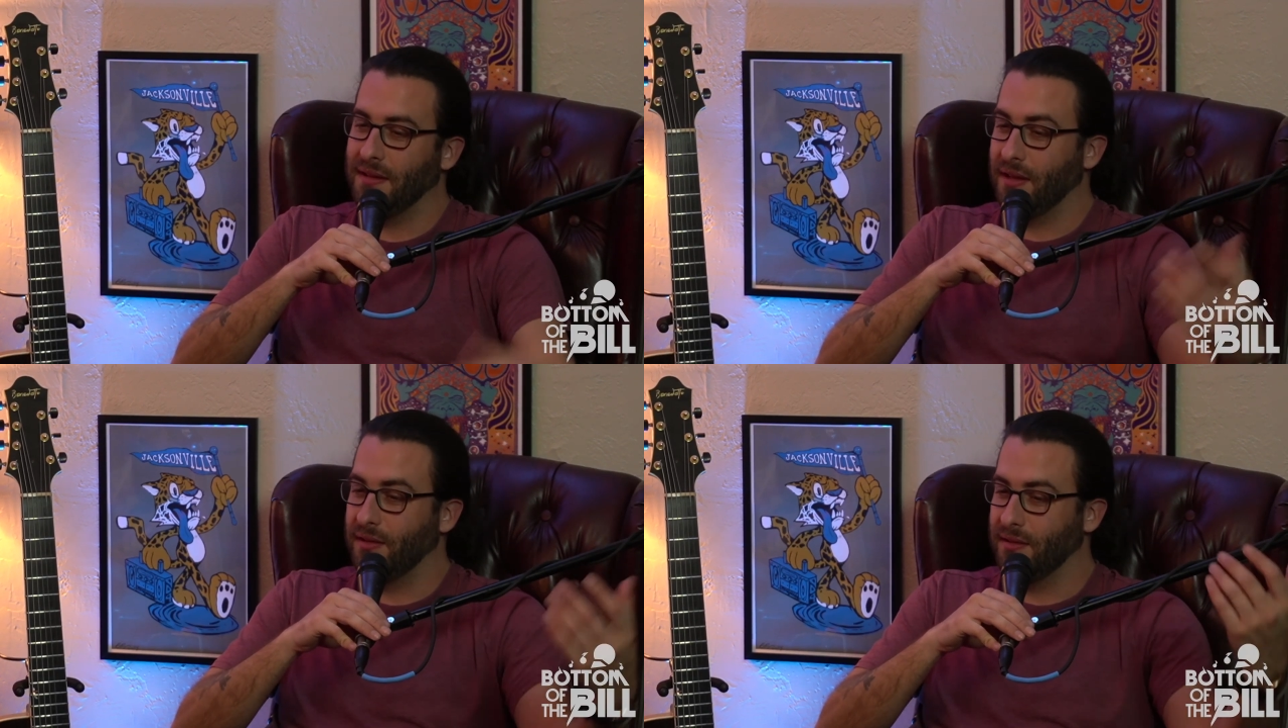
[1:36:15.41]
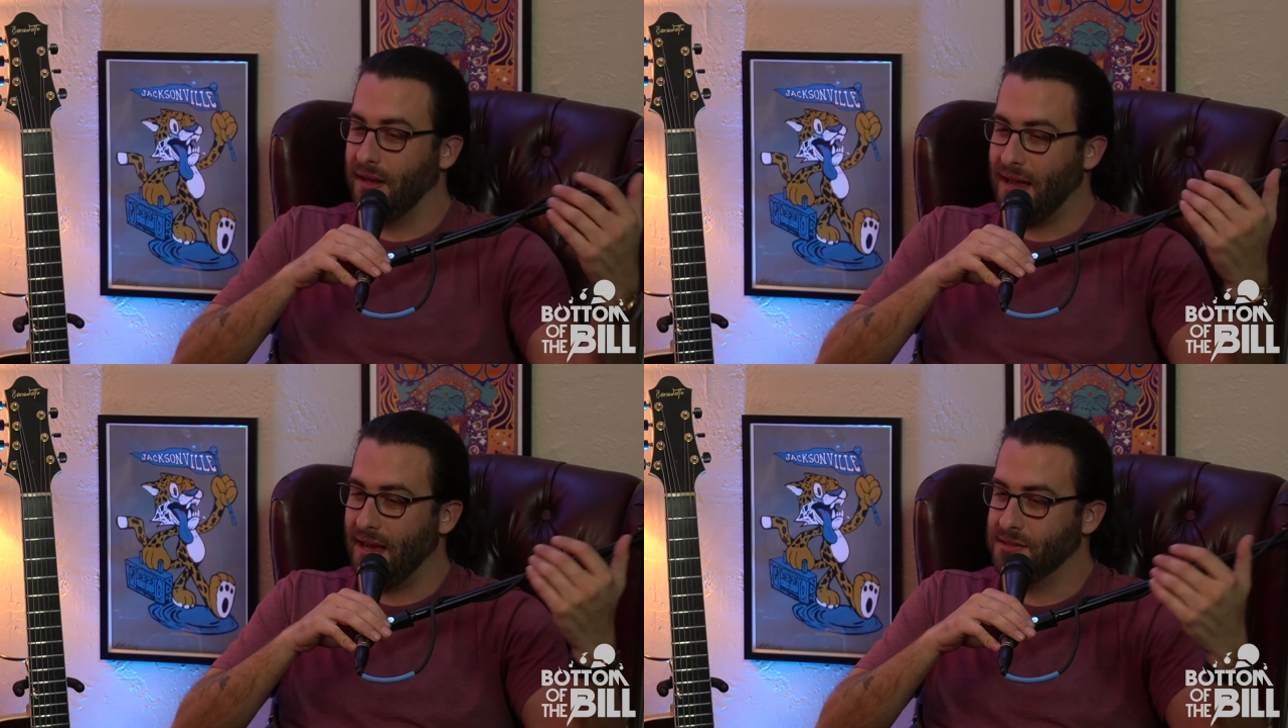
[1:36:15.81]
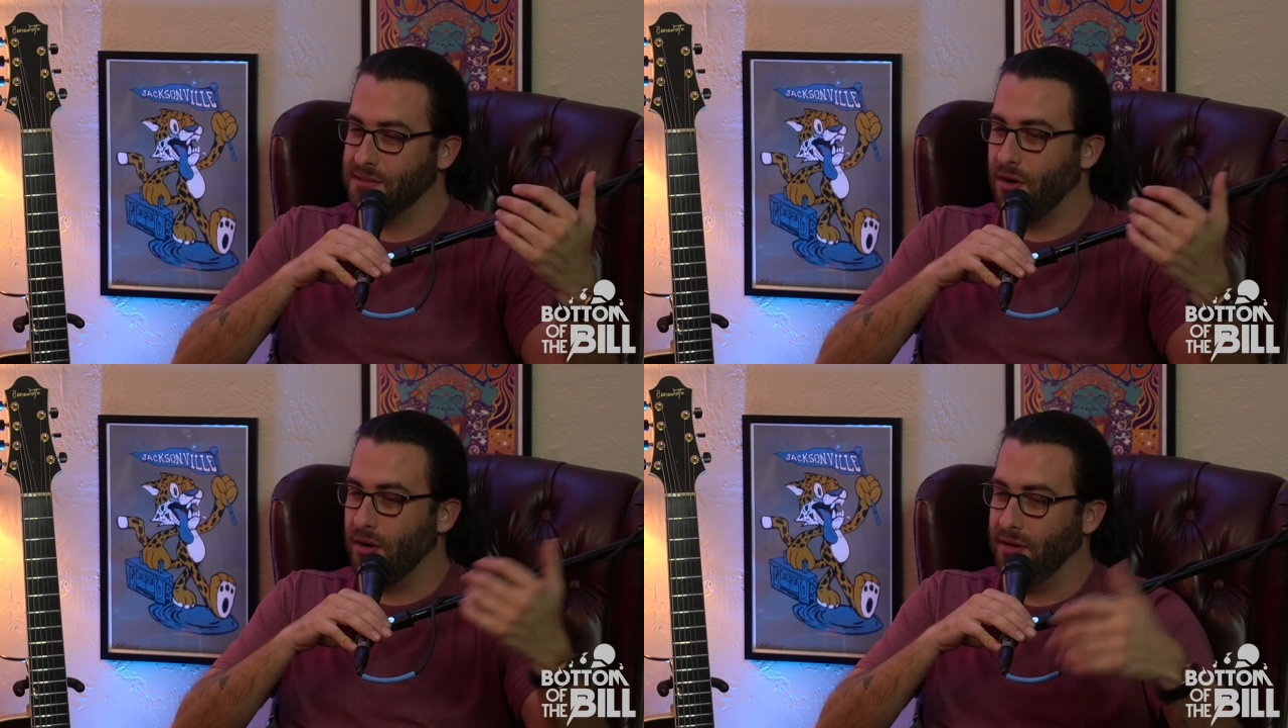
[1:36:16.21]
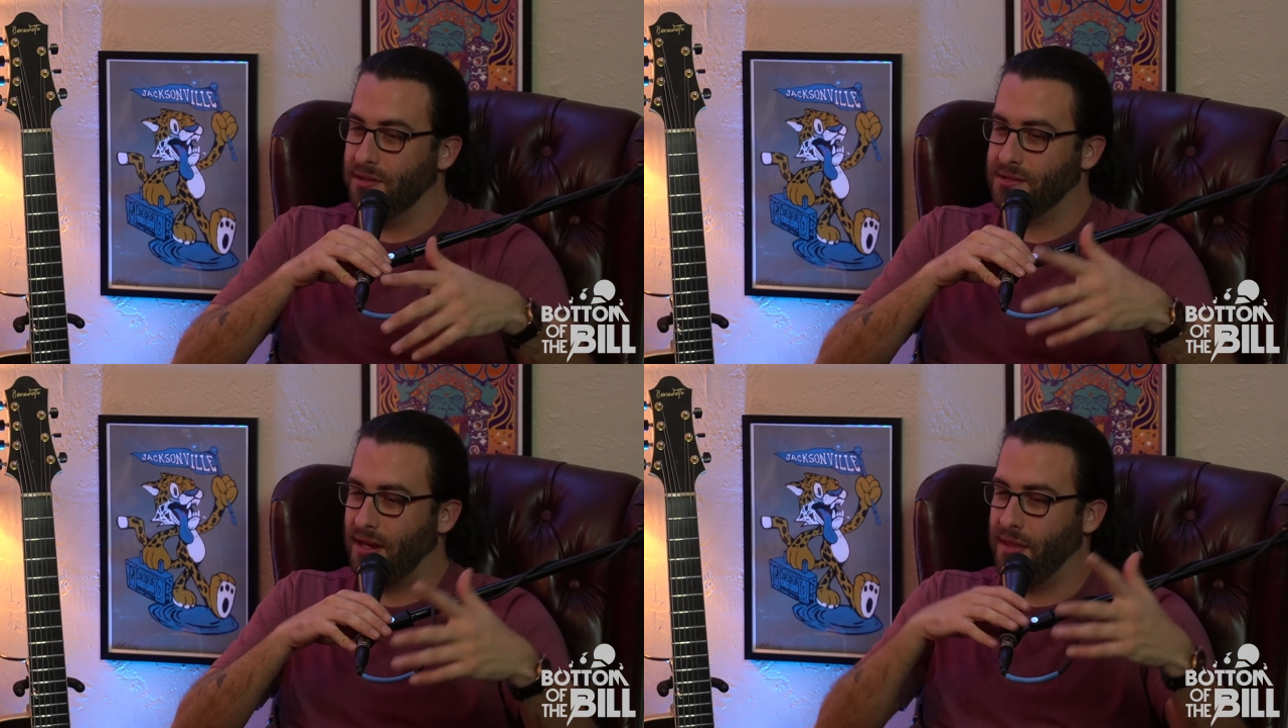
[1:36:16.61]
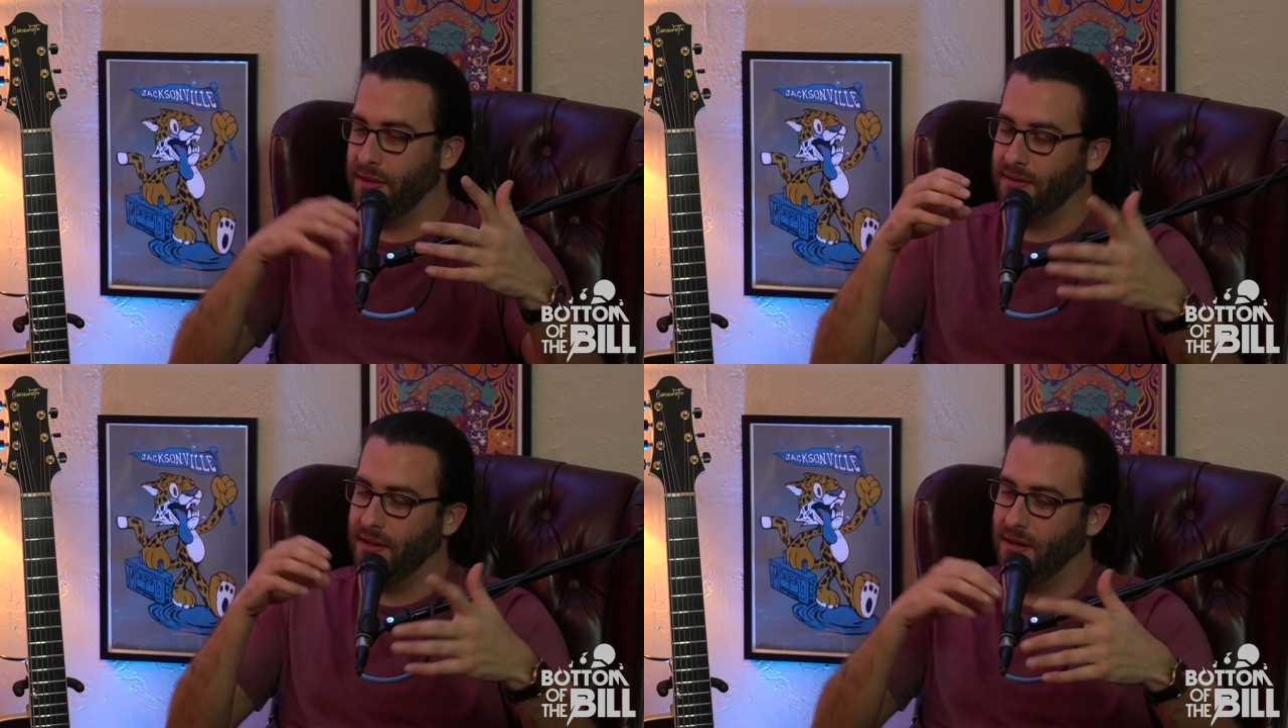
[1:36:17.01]
like as an artist, I
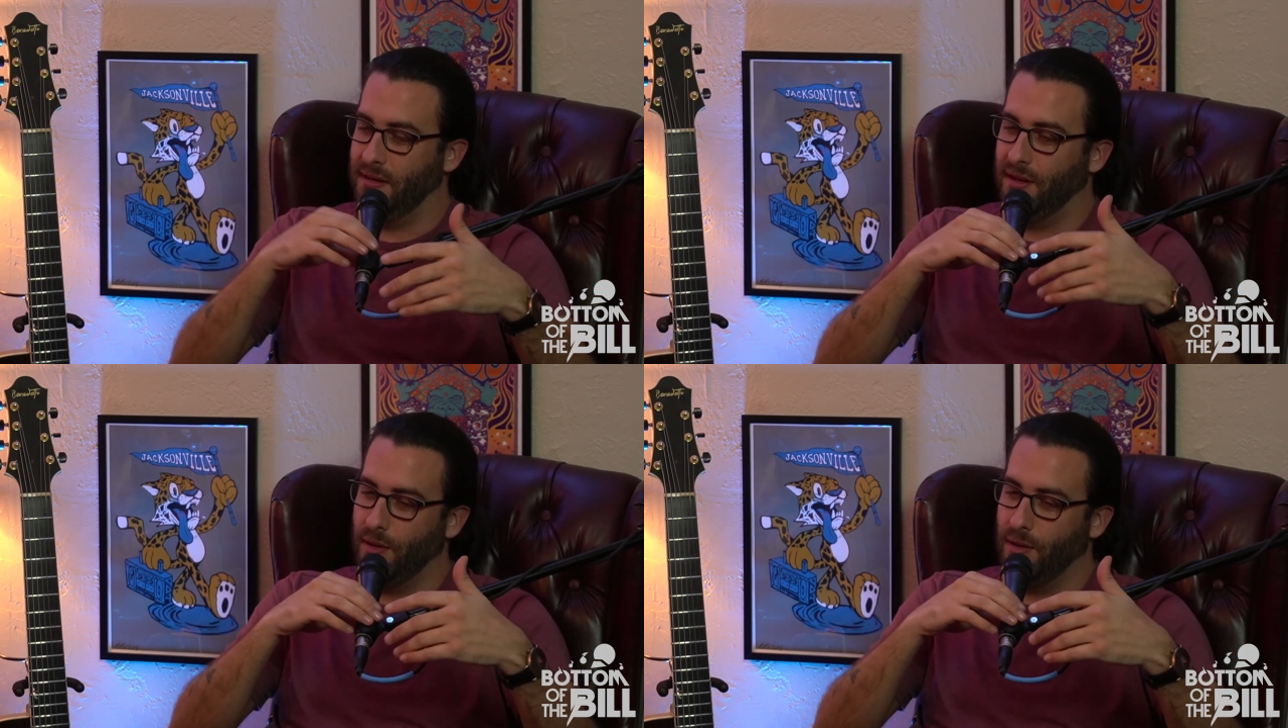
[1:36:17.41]
think that